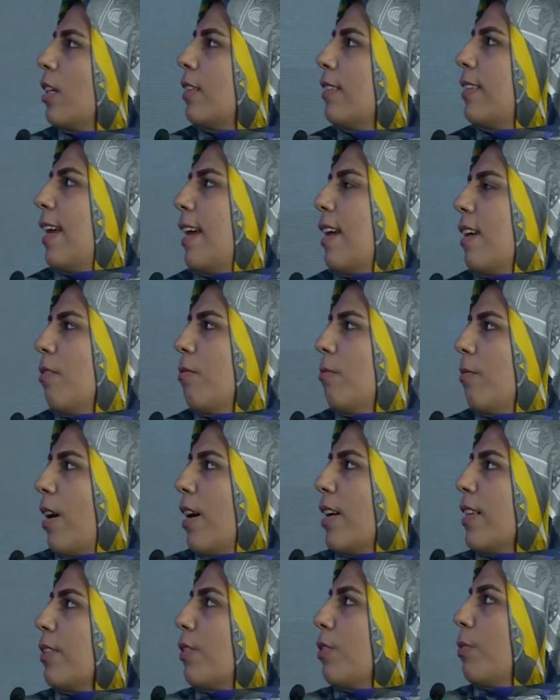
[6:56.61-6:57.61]
They
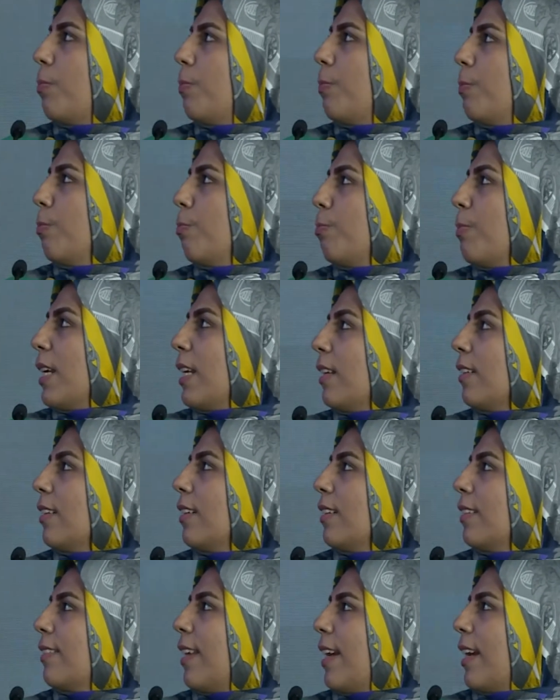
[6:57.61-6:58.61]
want to build
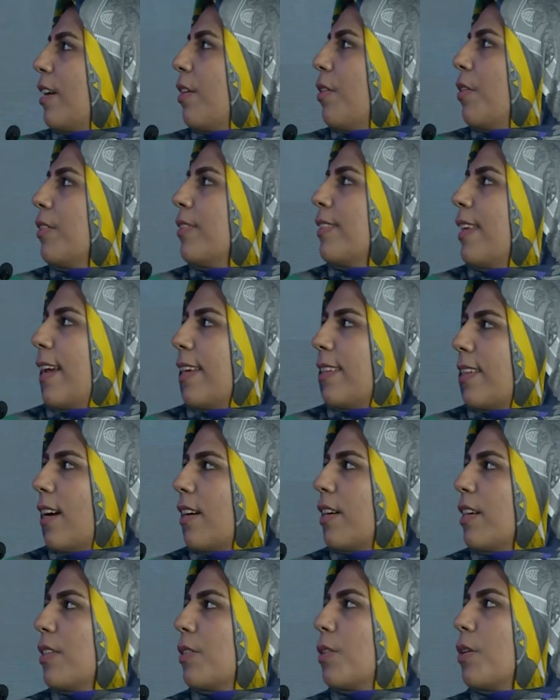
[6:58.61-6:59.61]
their own data
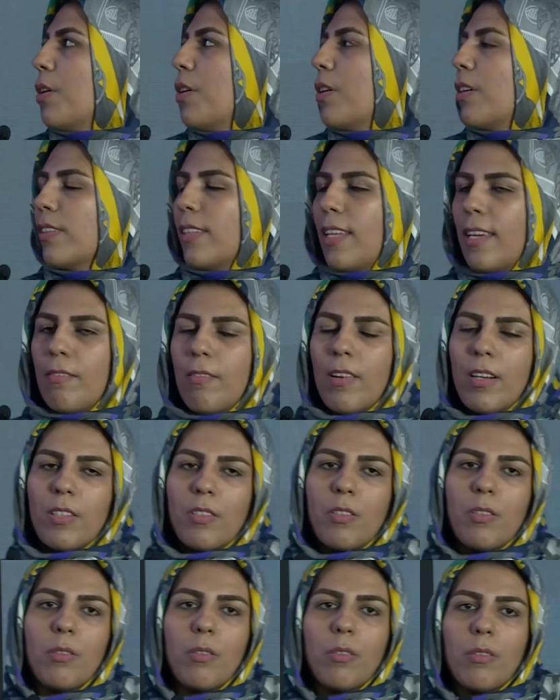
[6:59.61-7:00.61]
resource, they want
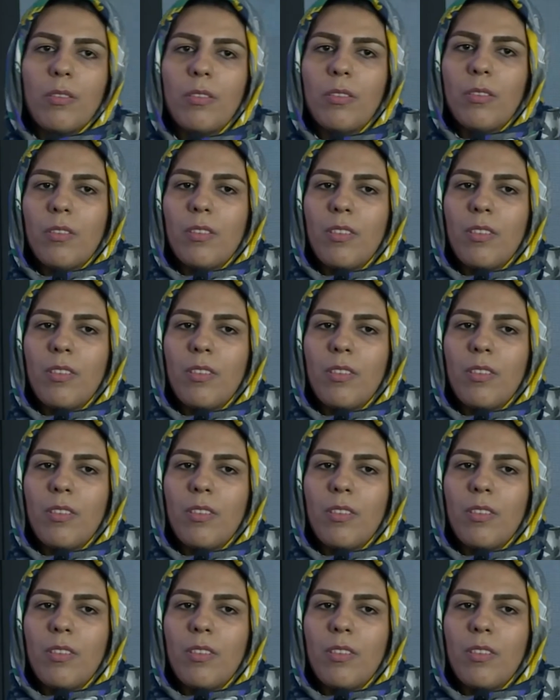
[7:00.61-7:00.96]
to